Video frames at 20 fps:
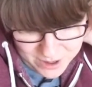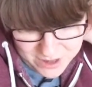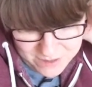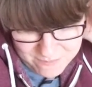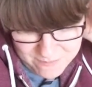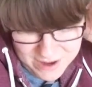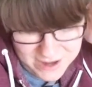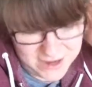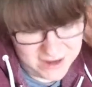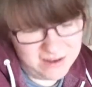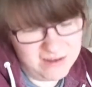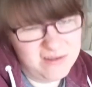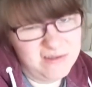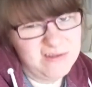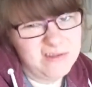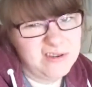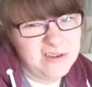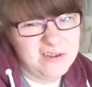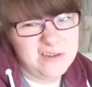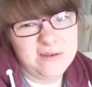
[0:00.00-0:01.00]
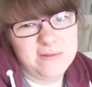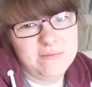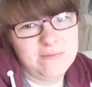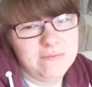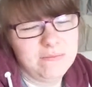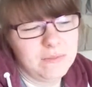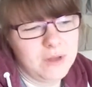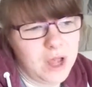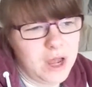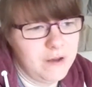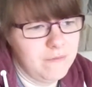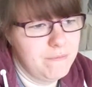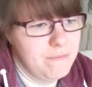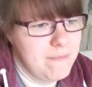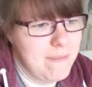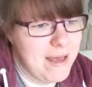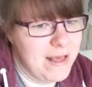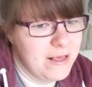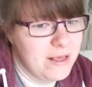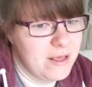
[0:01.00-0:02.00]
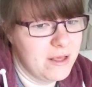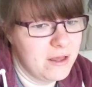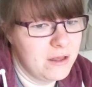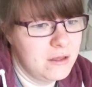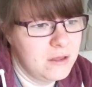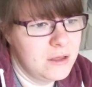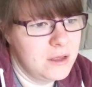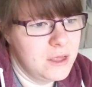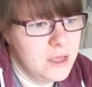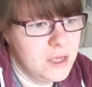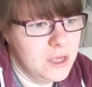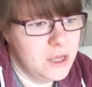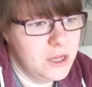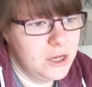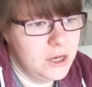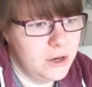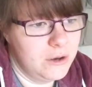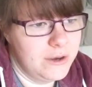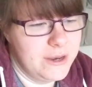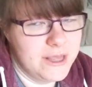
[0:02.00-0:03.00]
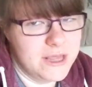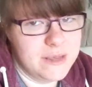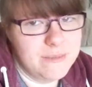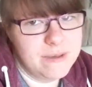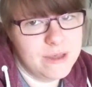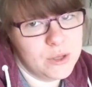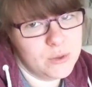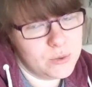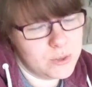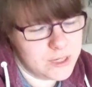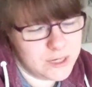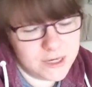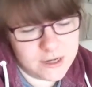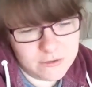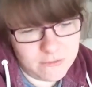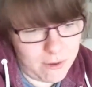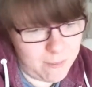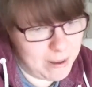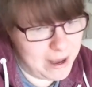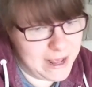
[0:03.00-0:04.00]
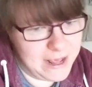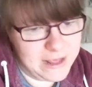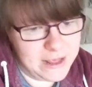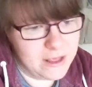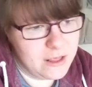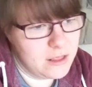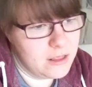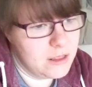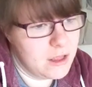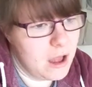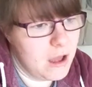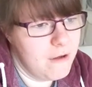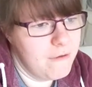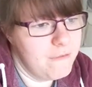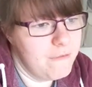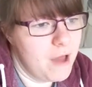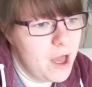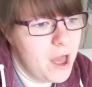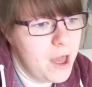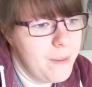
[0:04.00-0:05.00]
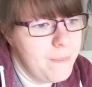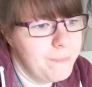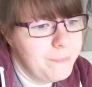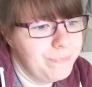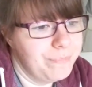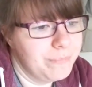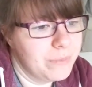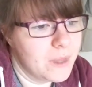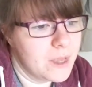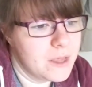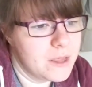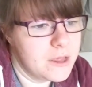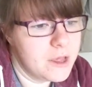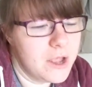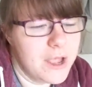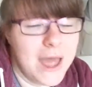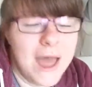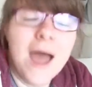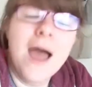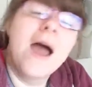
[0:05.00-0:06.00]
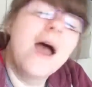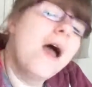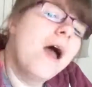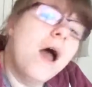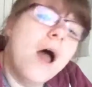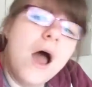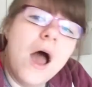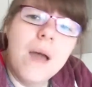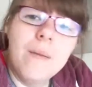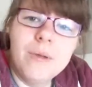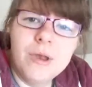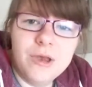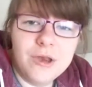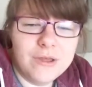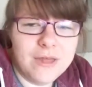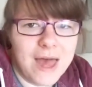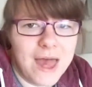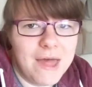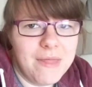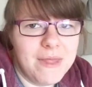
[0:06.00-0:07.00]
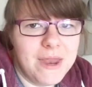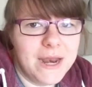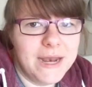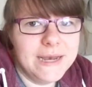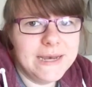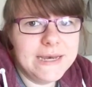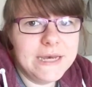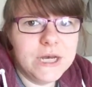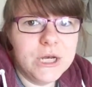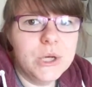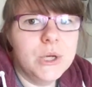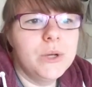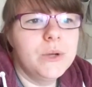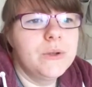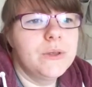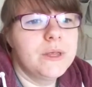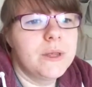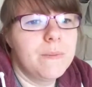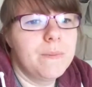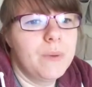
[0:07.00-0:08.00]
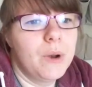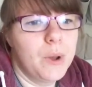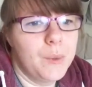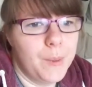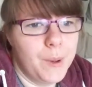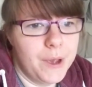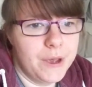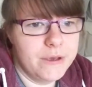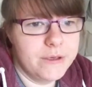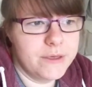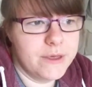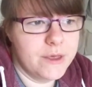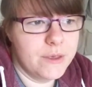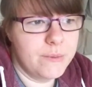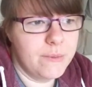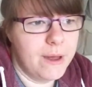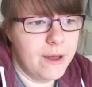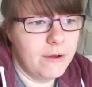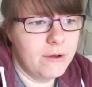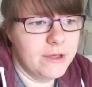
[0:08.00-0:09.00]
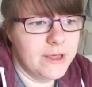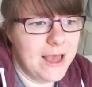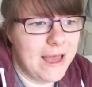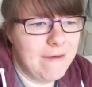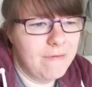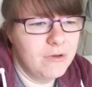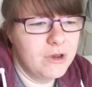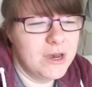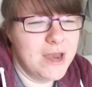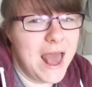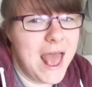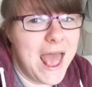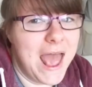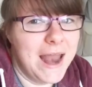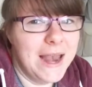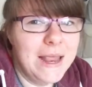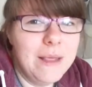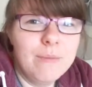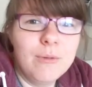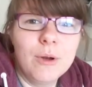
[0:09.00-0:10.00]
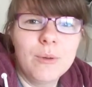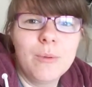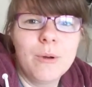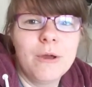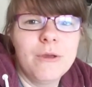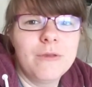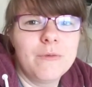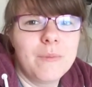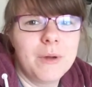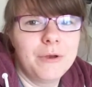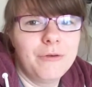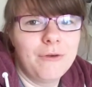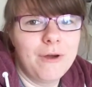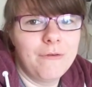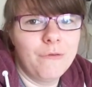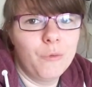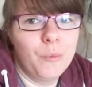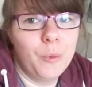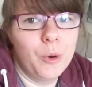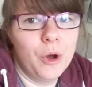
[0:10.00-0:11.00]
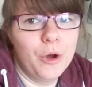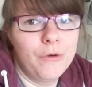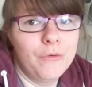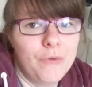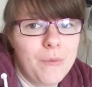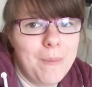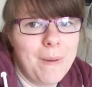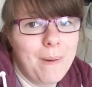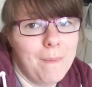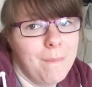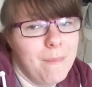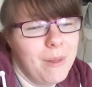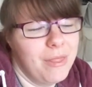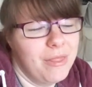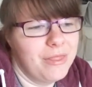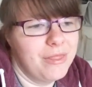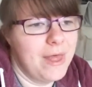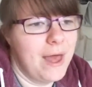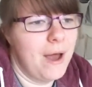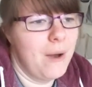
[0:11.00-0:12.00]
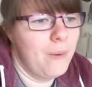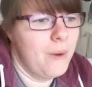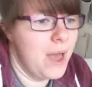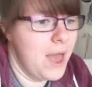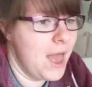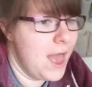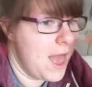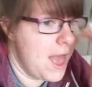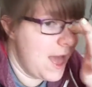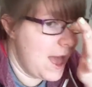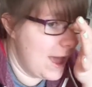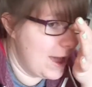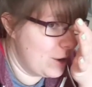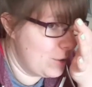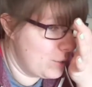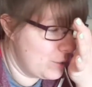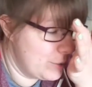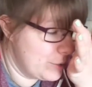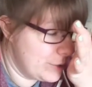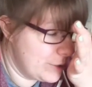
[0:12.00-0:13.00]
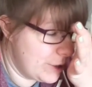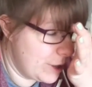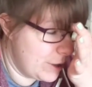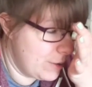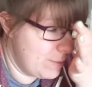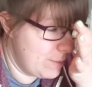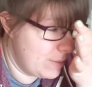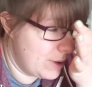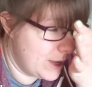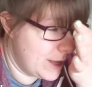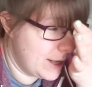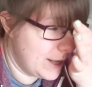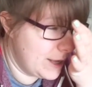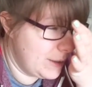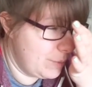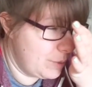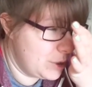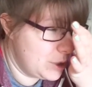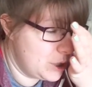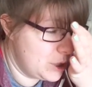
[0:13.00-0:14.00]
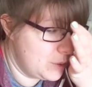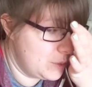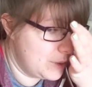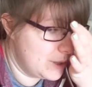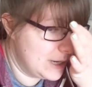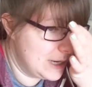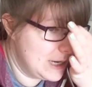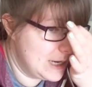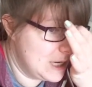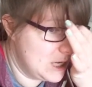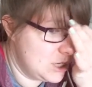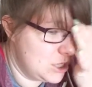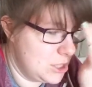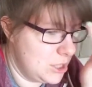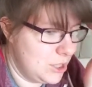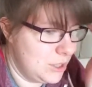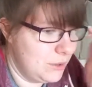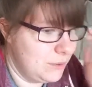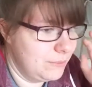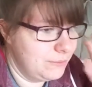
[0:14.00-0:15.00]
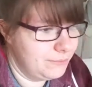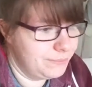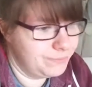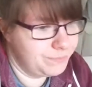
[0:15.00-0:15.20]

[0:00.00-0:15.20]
it's mainly just kind of mess that, you know, needs to be sorted in the right places and stuff. So yeah, I'm going to do that, and then I need to do some blog posts as well because I haven't done any blog posts on my travel blog for about a month now. And also my beauty one I need to do